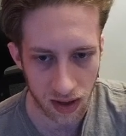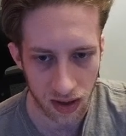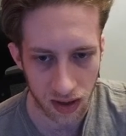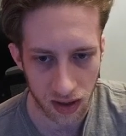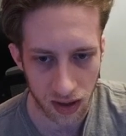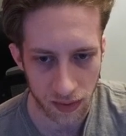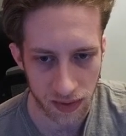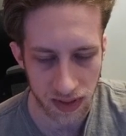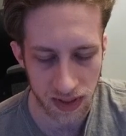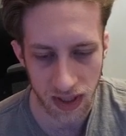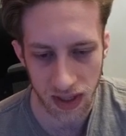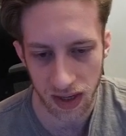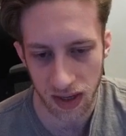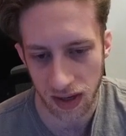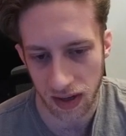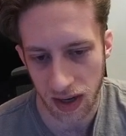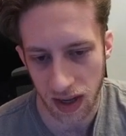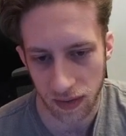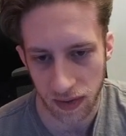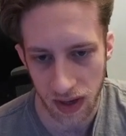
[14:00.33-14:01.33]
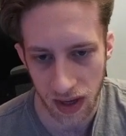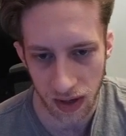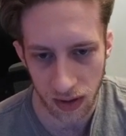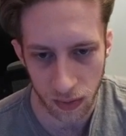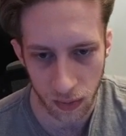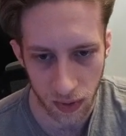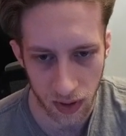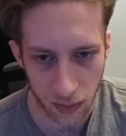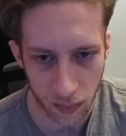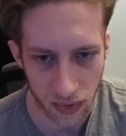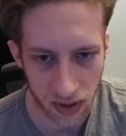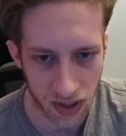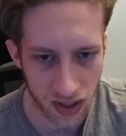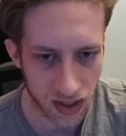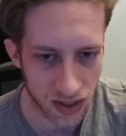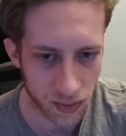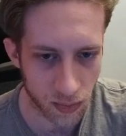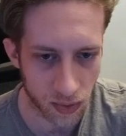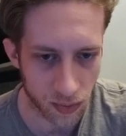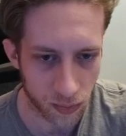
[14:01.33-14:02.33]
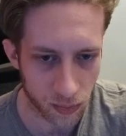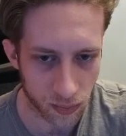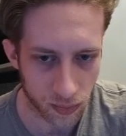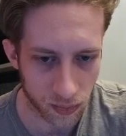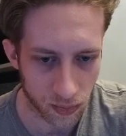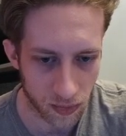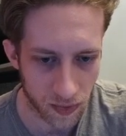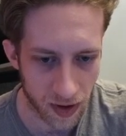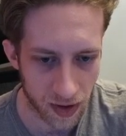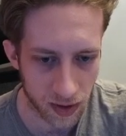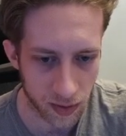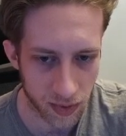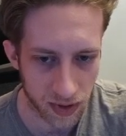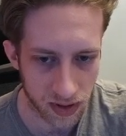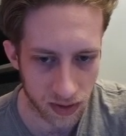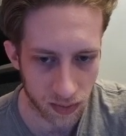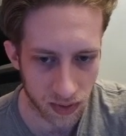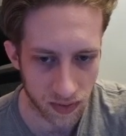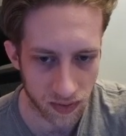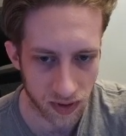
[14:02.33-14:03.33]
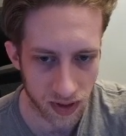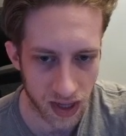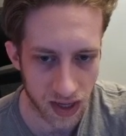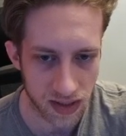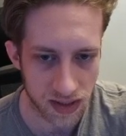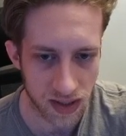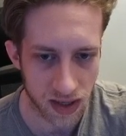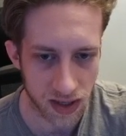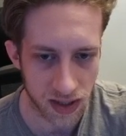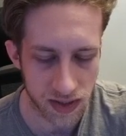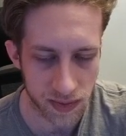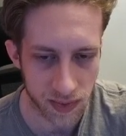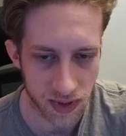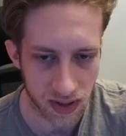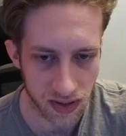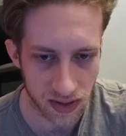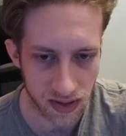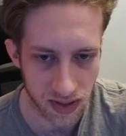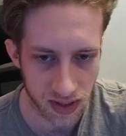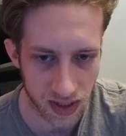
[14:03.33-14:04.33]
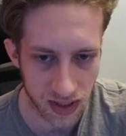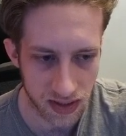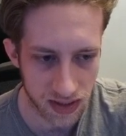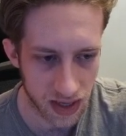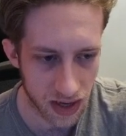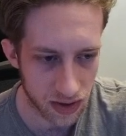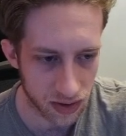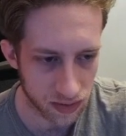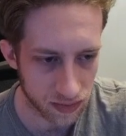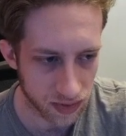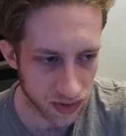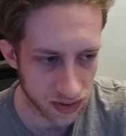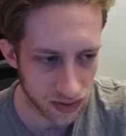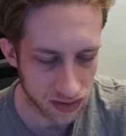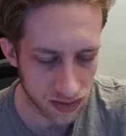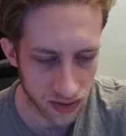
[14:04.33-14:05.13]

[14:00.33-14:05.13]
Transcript: I was thinking he could have king queen, but then he won't value bet the river that size because it gets counterfeit.